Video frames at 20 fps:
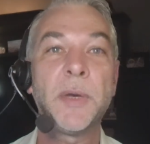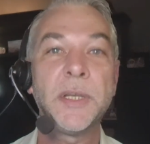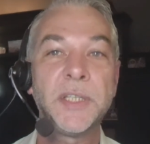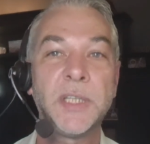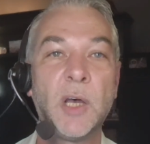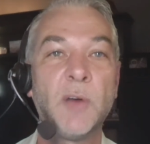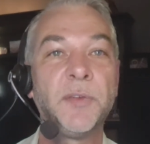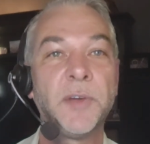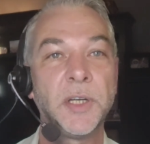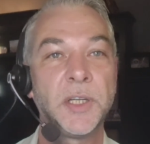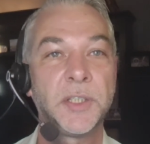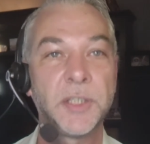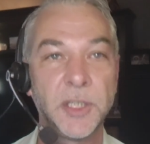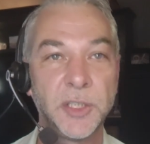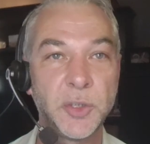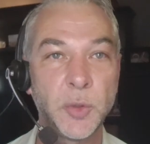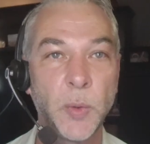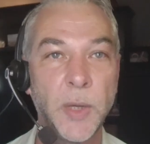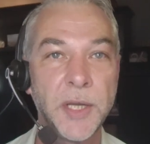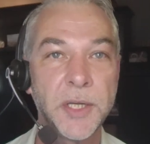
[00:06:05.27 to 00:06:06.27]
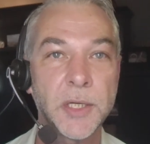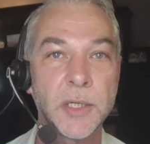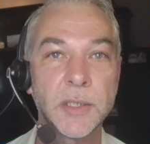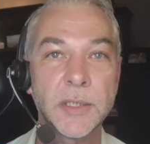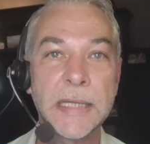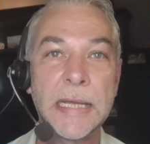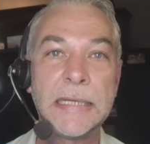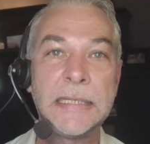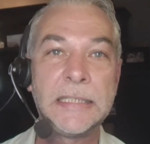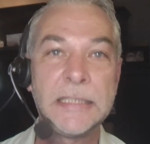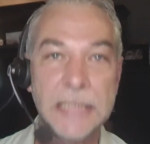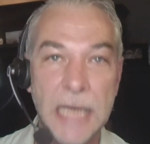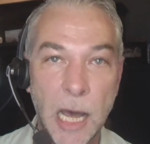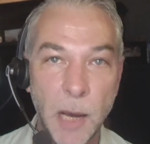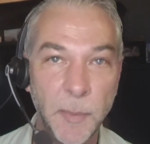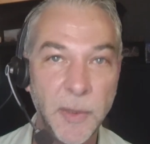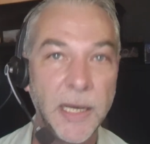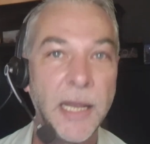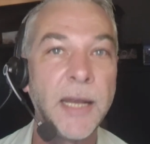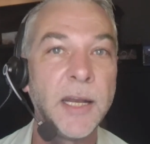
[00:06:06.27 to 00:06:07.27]
myself into situations that
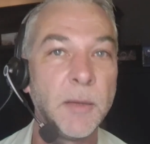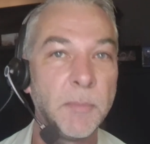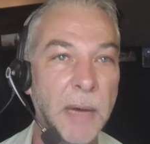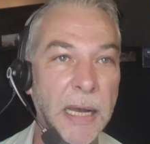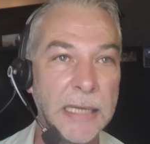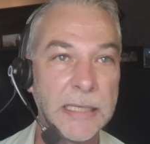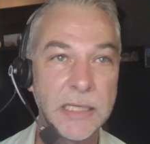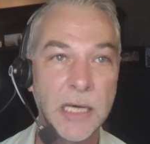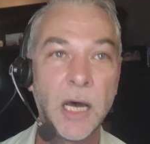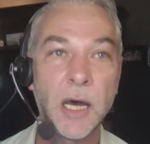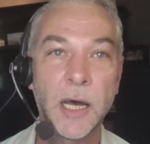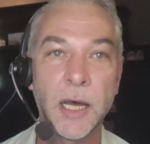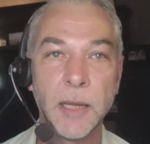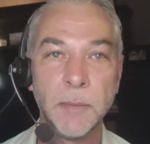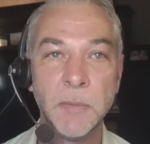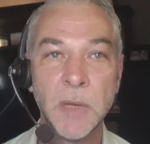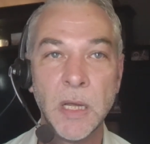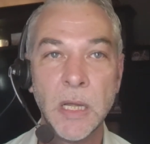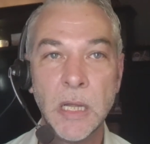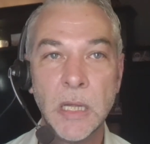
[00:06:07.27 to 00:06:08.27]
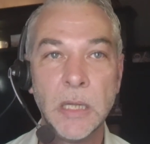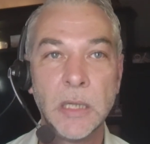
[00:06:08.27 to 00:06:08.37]
dominated my time,